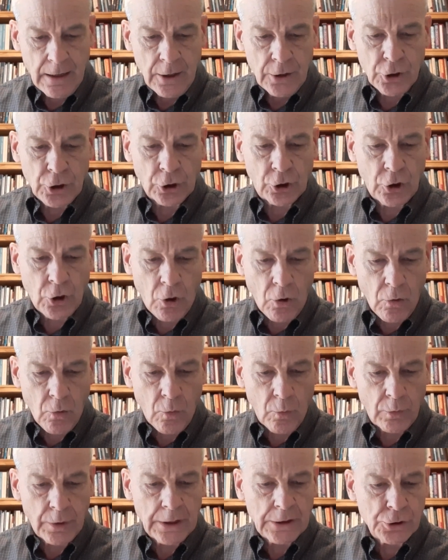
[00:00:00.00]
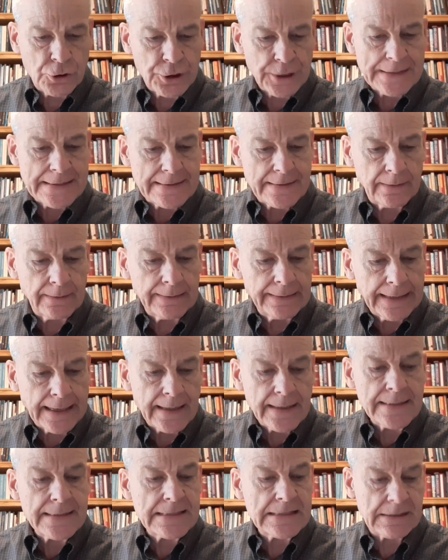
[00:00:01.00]
to code just the
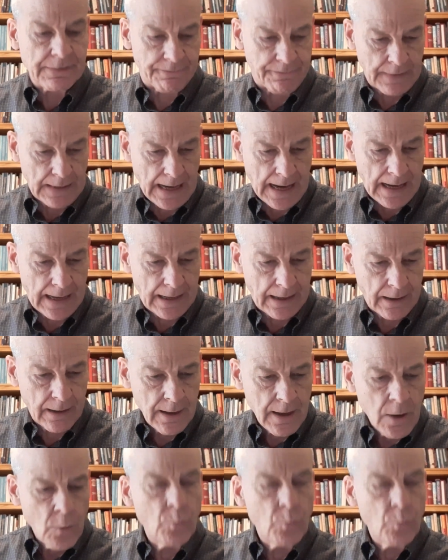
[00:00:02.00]
lens of the eye